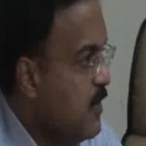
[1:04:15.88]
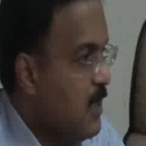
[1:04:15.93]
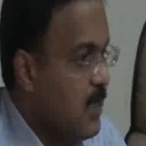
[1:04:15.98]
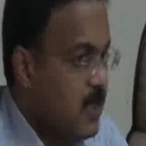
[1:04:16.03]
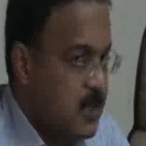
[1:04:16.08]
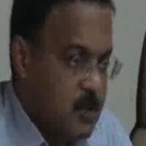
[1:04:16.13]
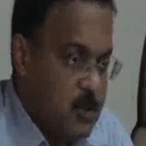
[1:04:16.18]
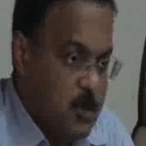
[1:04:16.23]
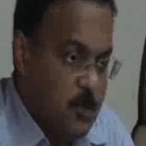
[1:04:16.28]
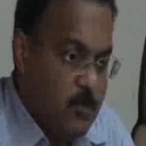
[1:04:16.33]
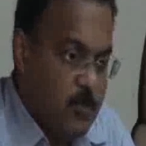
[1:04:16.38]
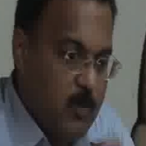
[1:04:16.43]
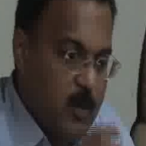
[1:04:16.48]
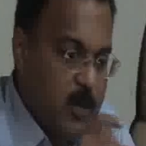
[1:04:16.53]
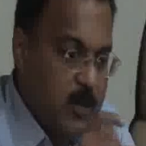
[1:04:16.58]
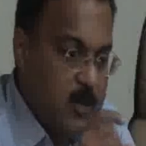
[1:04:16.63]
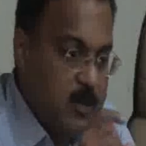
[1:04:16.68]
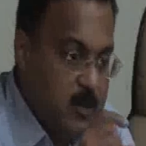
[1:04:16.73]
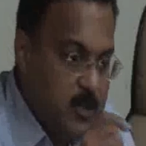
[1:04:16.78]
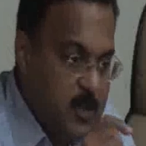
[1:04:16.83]
So the
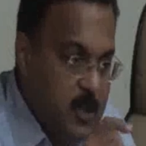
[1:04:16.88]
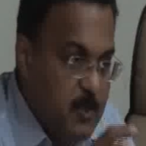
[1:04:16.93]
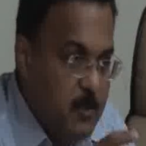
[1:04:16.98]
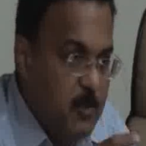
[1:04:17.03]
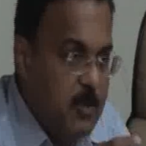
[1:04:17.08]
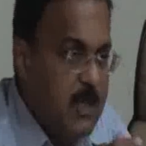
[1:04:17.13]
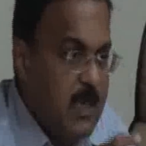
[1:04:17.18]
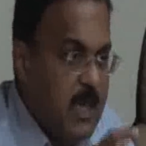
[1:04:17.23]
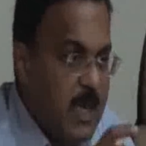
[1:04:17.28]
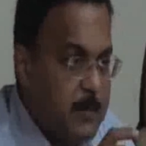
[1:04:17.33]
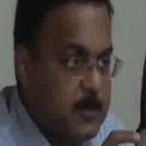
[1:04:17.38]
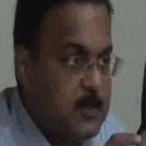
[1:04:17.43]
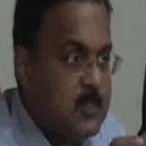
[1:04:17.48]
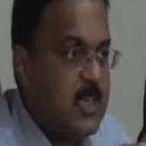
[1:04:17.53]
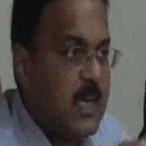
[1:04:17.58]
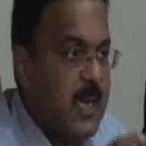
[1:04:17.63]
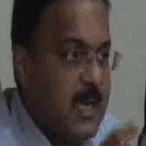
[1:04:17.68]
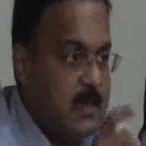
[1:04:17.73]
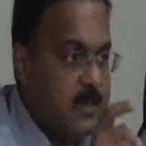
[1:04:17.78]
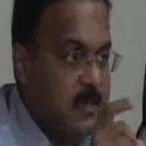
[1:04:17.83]
word due in
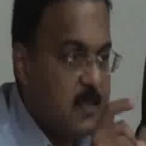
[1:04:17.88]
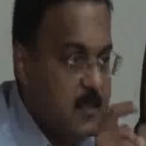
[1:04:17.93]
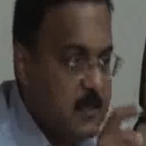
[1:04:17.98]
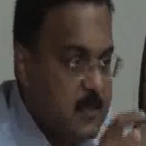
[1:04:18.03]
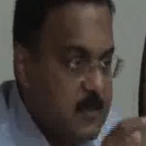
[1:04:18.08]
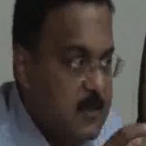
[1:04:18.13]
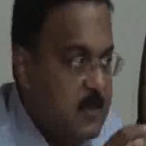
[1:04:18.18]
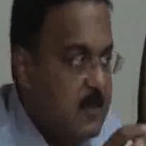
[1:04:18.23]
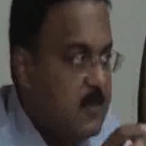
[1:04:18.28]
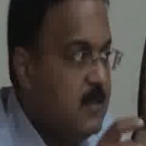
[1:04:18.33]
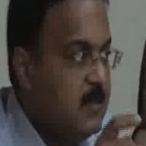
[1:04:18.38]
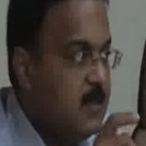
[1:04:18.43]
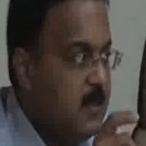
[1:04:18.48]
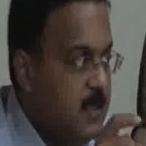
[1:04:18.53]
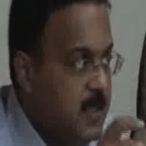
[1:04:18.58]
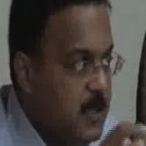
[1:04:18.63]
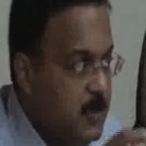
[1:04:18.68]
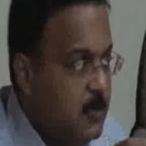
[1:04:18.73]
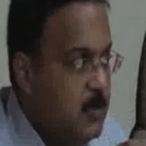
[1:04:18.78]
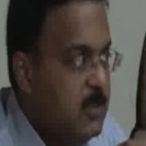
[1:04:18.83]
abstract,
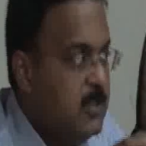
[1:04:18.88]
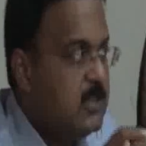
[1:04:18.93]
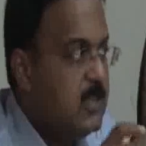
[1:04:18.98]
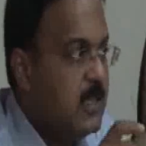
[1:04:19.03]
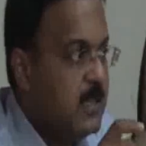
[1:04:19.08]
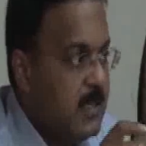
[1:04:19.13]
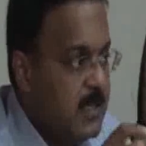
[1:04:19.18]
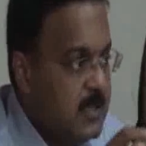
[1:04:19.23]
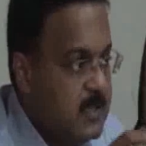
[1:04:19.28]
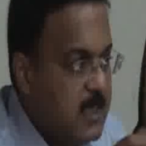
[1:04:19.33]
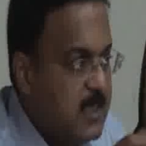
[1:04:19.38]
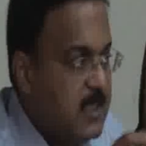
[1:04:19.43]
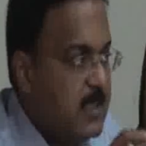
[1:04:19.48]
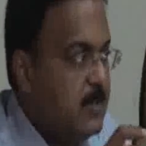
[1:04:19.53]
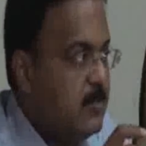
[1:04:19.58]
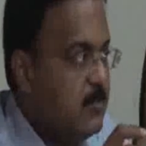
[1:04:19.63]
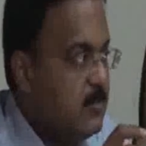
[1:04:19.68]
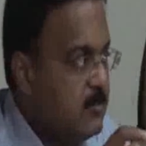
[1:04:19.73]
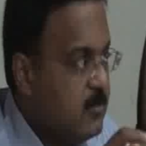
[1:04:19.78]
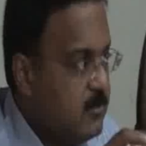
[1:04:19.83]
due is an adjective
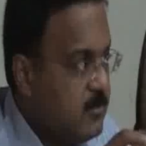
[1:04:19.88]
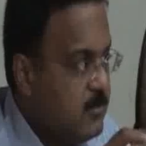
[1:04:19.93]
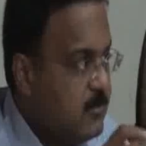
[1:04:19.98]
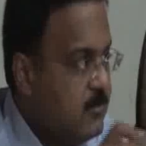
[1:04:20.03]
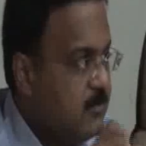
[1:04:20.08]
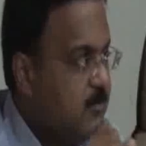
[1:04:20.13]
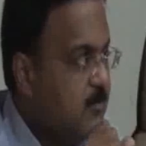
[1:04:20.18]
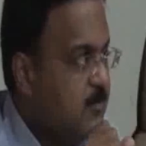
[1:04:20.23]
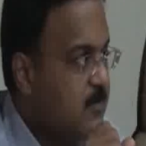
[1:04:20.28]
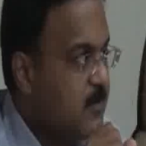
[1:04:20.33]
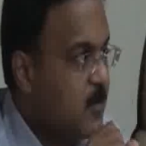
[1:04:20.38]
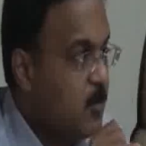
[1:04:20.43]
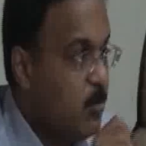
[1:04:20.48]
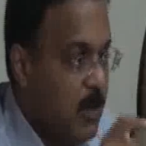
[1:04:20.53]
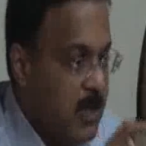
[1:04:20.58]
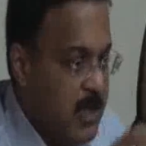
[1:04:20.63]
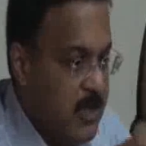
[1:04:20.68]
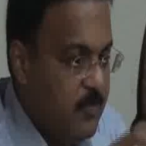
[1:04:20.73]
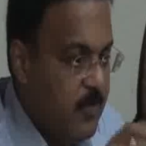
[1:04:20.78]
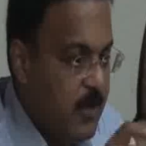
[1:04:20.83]

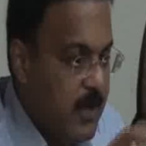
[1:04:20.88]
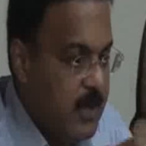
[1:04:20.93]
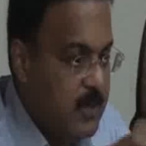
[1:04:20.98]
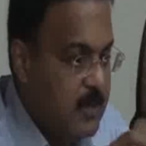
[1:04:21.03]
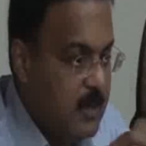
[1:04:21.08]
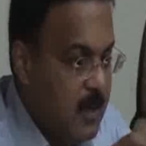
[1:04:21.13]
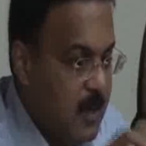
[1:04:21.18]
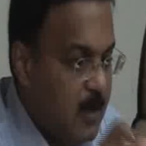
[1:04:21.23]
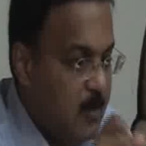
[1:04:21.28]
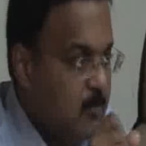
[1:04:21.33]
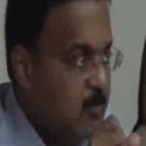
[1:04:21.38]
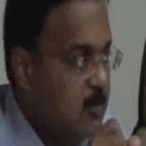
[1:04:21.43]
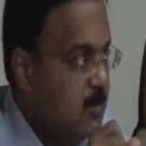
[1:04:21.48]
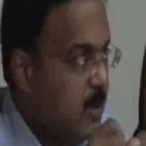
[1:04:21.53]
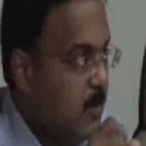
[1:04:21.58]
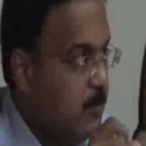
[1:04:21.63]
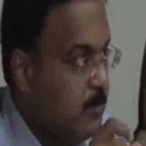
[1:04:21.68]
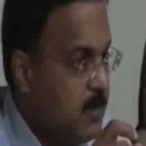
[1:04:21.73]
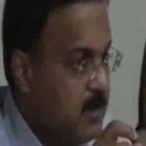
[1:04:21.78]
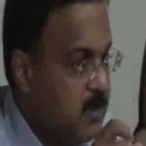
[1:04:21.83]
qualifying the noun
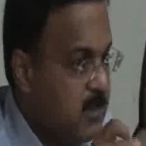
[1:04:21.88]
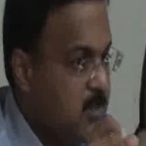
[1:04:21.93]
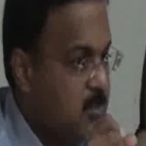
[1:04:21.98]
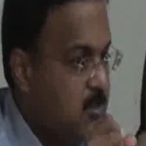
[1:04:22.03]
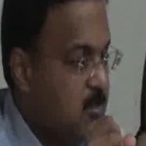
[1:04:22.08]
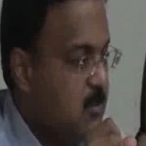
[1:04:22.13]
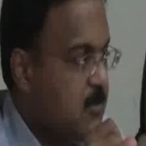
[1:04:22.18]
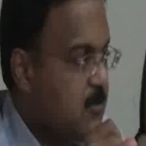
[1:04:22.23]
compensation.